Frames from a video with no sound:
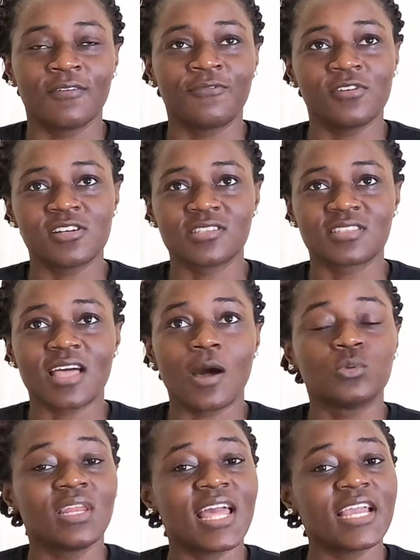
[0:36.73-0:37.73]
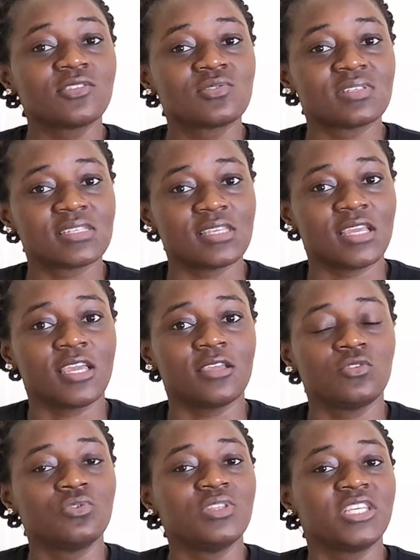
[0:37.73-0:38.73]
First, I would like to say
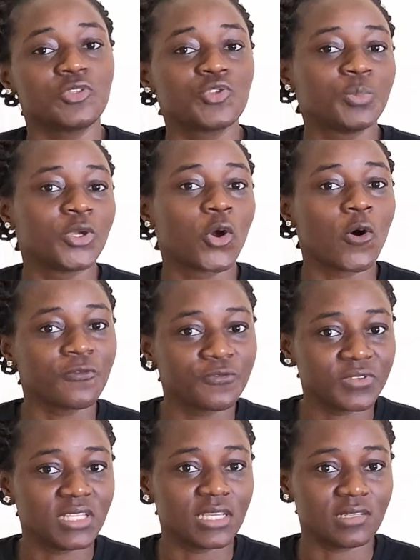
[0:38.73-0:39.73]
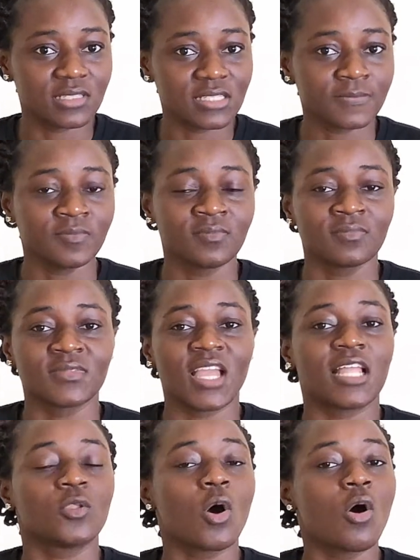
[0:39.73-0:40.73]
you need to be confident,
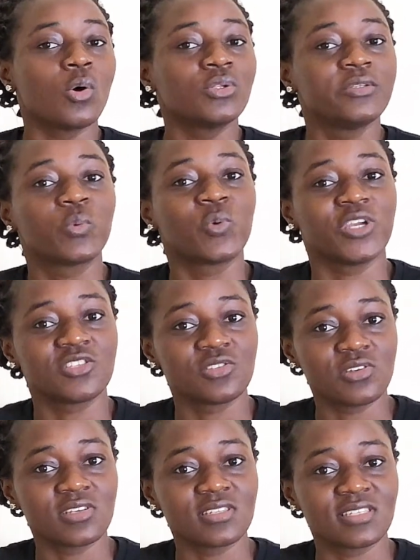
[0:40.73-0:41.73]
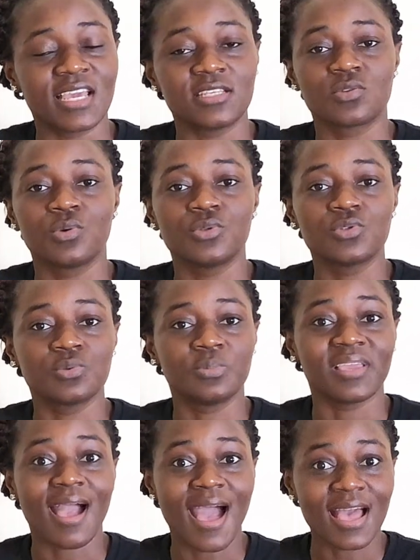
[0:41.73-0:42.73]
and all the questions that is going to
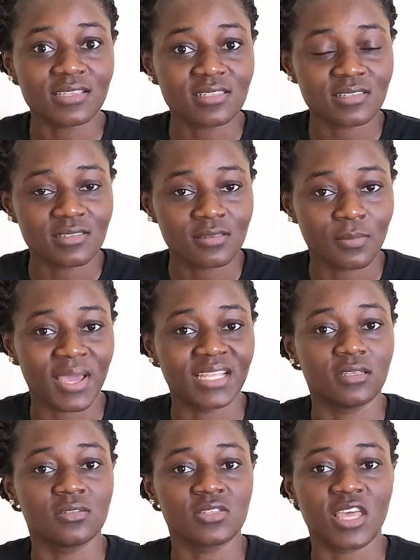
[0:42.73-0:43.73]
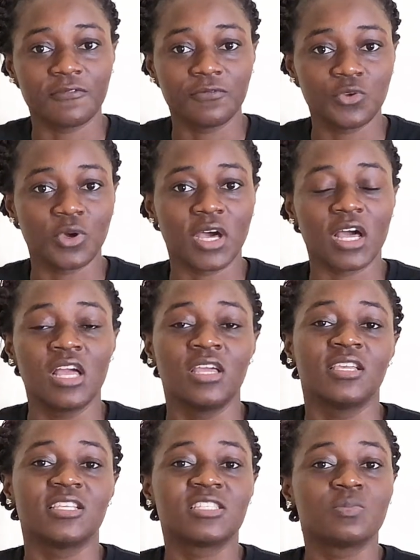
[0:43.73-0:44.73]
be asked by the interviewer
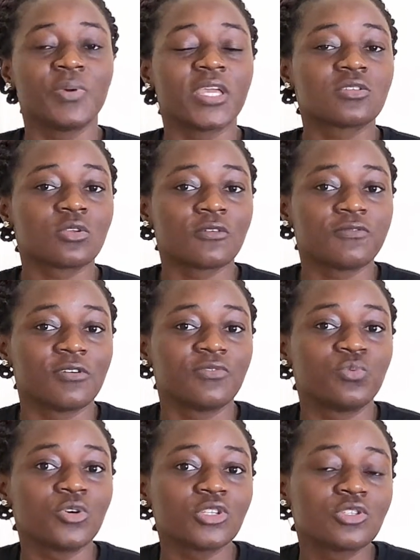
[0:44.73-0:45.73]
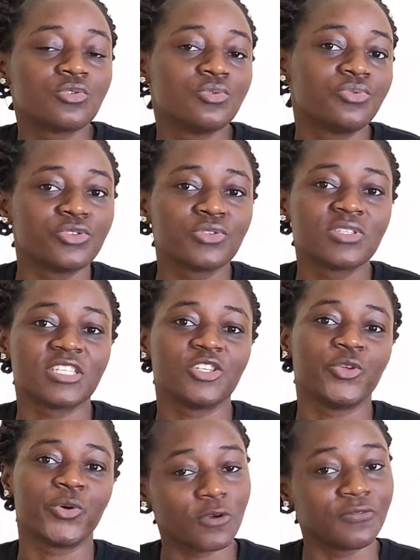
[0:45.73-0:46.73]
is based off of what you wrote
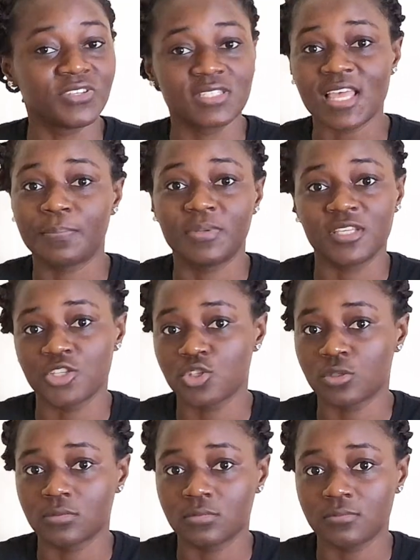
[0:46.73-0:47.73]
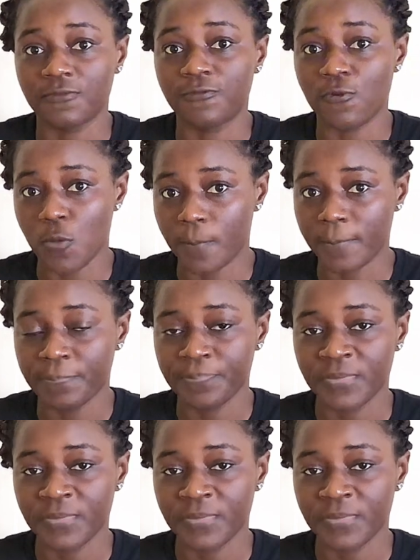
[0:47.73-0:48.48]
in your visa application form.